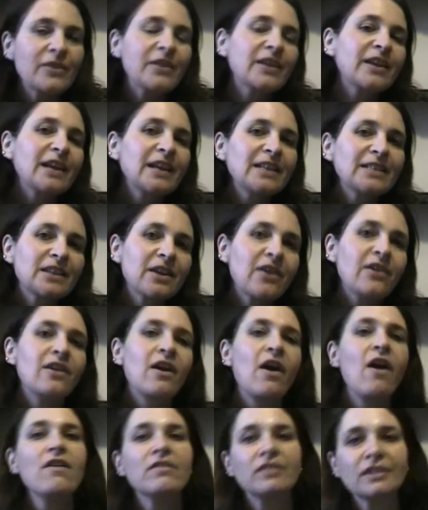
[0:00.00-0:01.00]
The kids going,
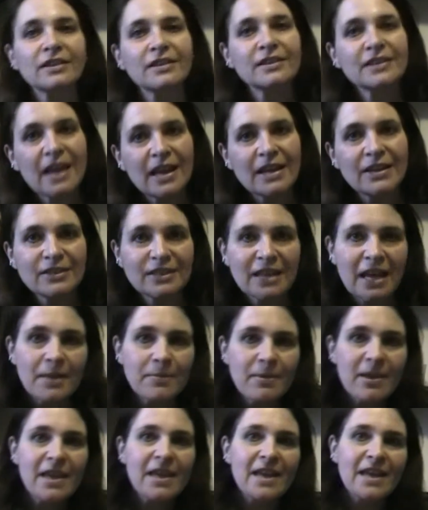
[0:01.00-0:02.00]
oh, can you take
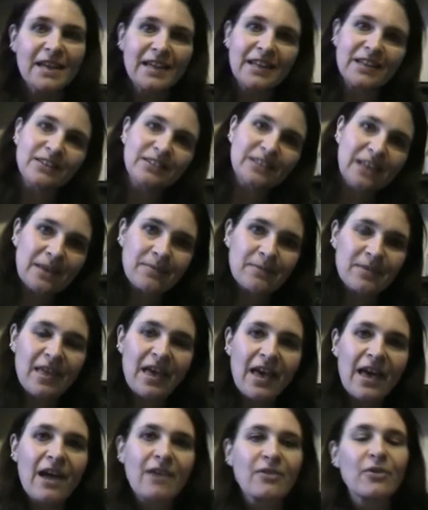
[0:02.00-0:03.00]
me here, can you take me
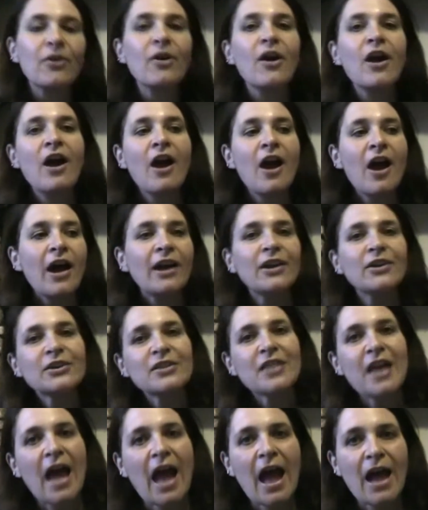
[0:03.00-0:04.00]
there, or I look at
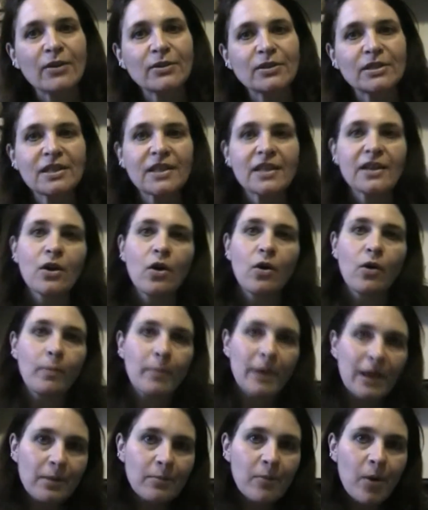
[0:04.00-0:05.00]
the house and think, oh, I
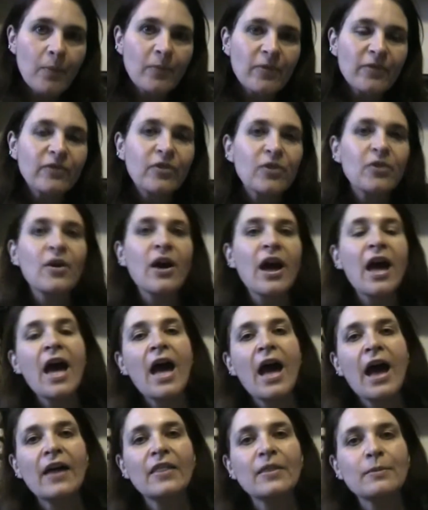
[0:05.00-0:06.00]
better mop the floor,
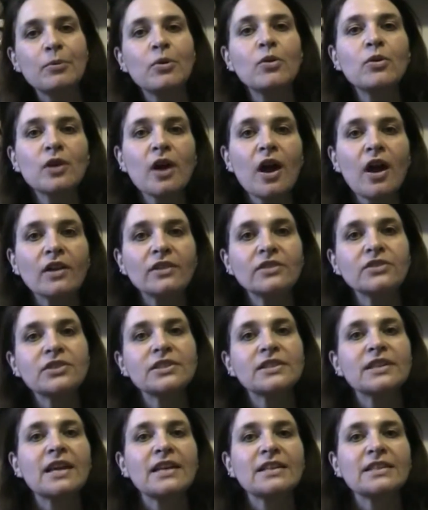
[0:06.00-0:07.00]
and the poor garden
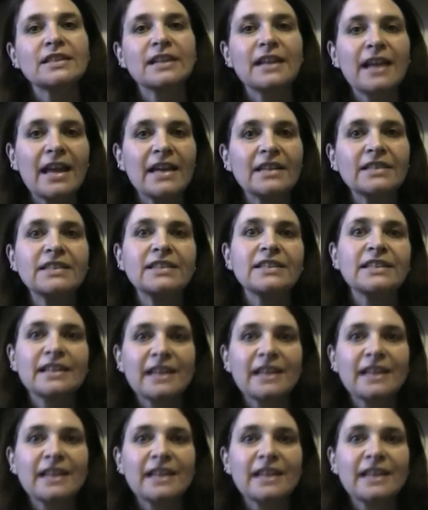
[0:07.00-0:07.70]
just gets neglected,